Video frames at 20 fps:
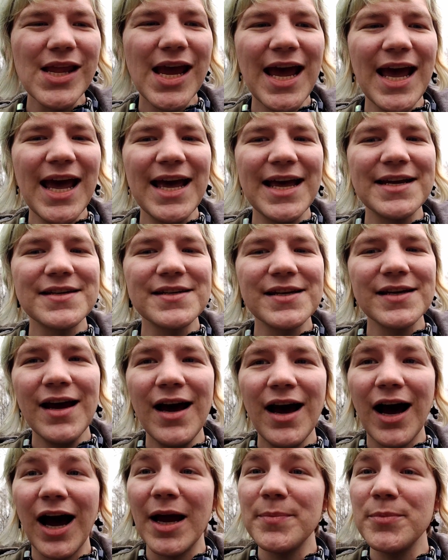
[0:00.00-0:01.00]
And
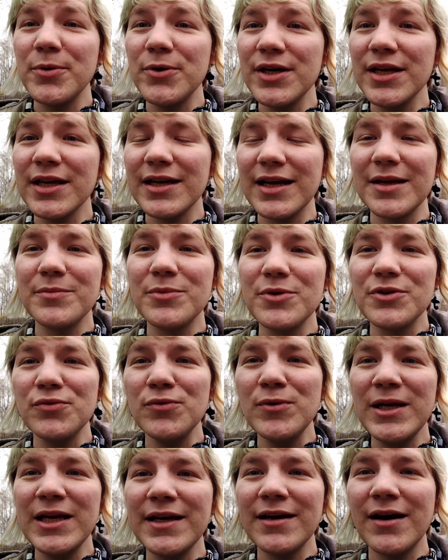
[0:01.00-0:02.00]
I put it in
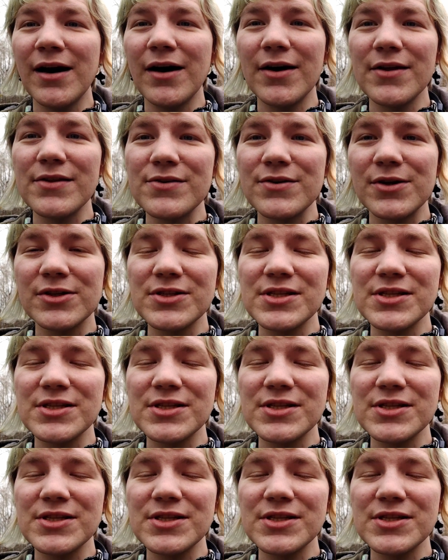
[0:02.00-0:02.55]
between other